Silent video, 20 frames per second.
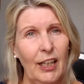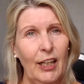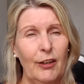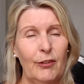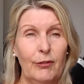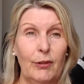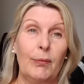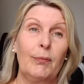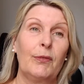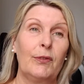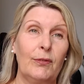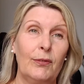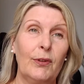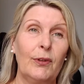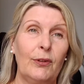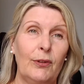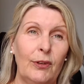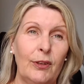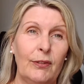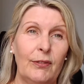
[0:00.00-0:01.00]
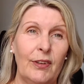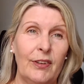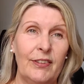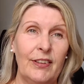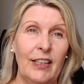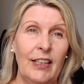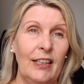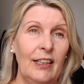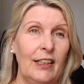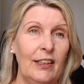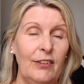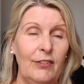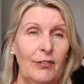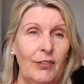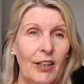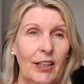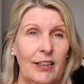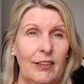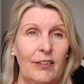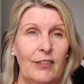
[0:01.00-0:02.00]
rooms for all of us, is
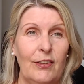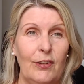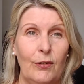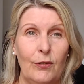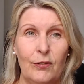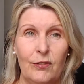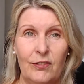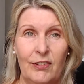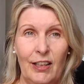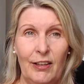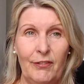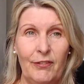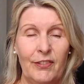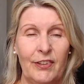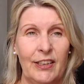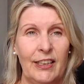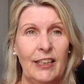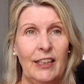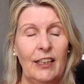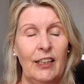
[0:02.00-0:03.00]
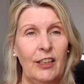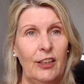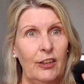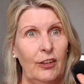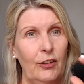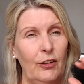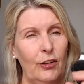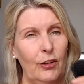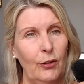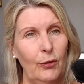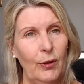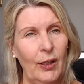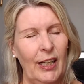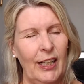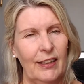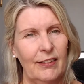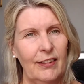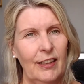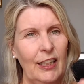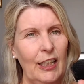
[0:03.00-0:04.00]
fine. So definitely no
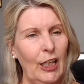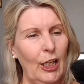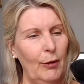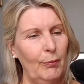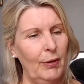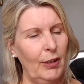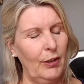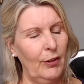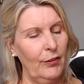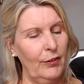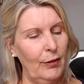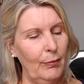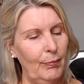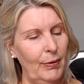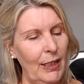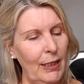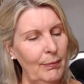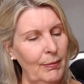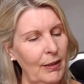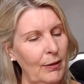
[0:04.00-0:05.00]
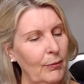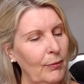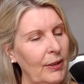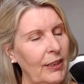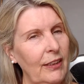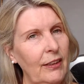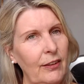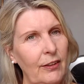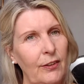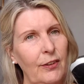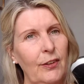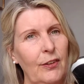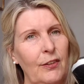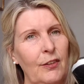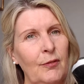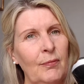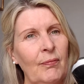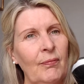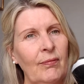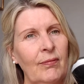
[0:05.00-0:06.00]
hat, because a baby will lose
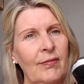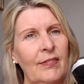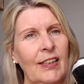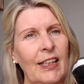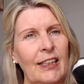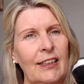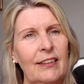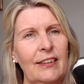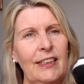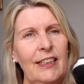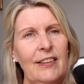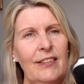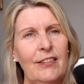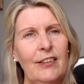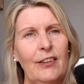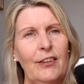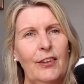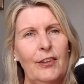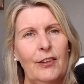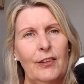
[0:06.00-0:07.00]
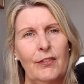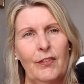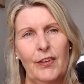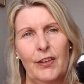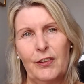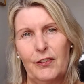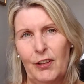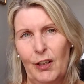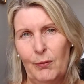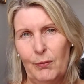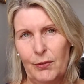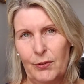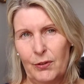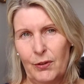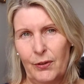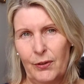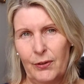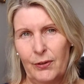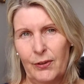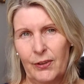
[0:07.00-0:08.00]
at least a third of their temperature
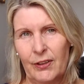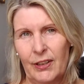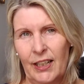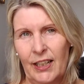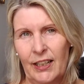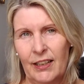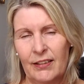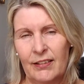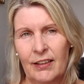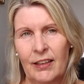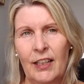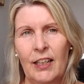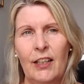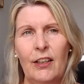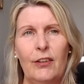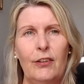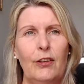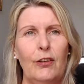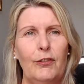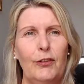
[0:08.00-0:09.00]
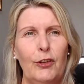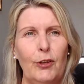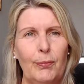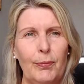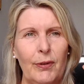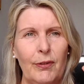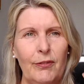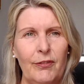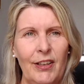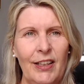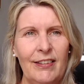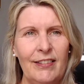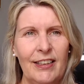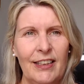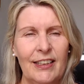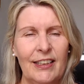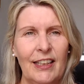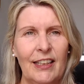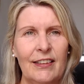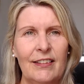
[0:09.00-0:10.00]
through their head. So if you're preventing
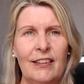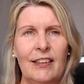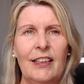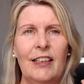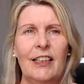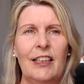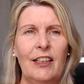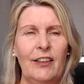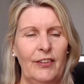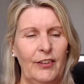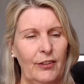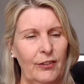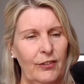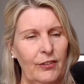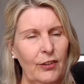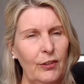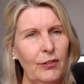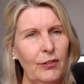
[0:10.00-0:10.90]
that, they're so